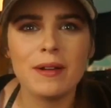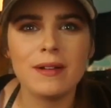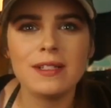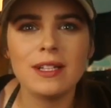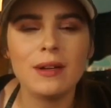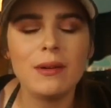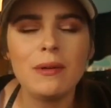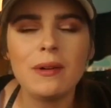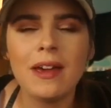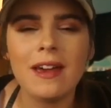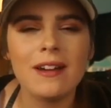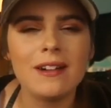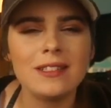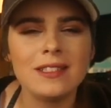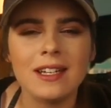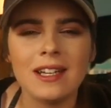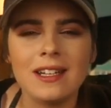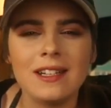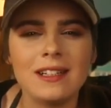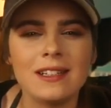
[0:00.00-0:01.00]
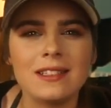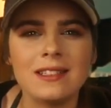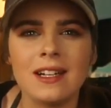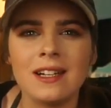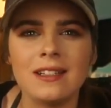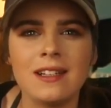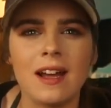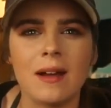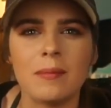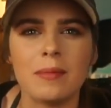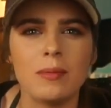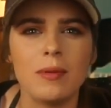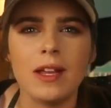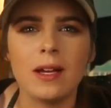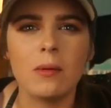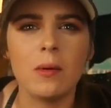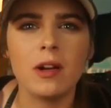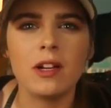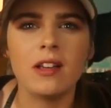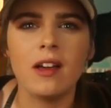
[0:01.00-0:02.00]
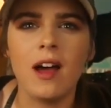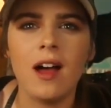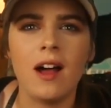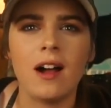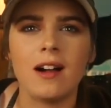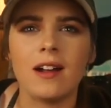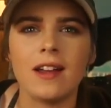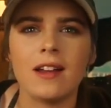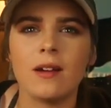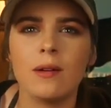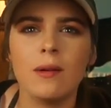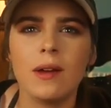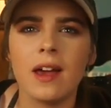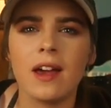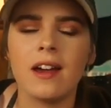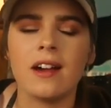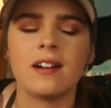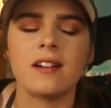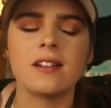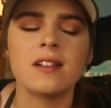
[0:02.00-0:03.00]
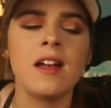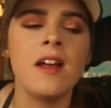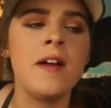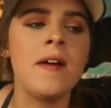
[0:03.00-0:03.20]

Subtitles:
I was like, who cares that he didn't stand up? Like, we're young, like, who cares?